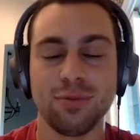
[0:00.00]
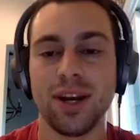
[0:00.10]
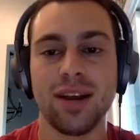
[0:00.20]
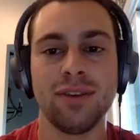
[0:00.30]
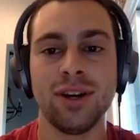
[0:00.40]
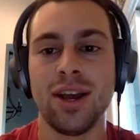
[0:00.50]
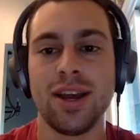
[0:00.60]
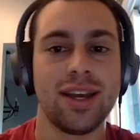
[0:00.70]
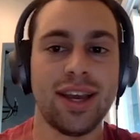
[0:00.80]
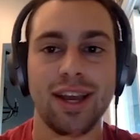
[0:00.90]
whatever,
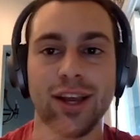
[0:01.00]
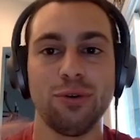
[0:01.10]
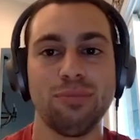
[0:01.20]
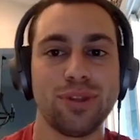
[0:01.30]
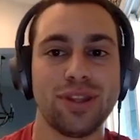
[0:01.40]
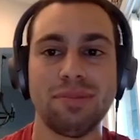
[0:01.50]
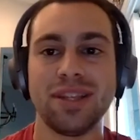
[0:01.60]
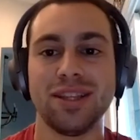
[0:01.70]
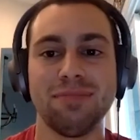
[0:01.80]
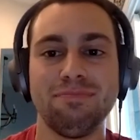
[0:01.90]
and go and put them
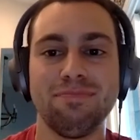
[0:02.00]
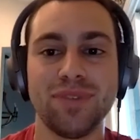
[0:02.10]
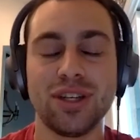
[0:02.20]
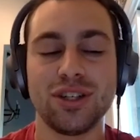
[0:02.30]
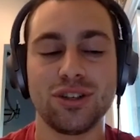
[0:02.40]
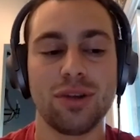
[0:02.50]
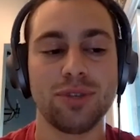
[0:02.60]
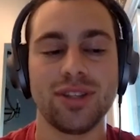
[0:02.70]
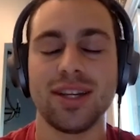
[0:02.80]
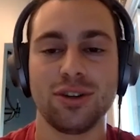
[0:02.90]
in the
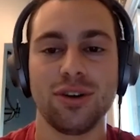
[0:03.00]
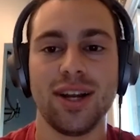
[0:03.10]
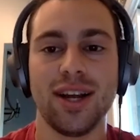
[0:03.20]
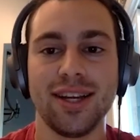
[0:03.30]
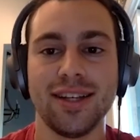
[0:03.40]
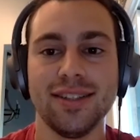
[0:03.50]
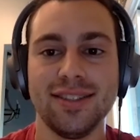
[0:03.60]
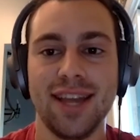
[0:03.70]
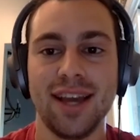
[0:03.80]
description. That's a great idea. Yeah.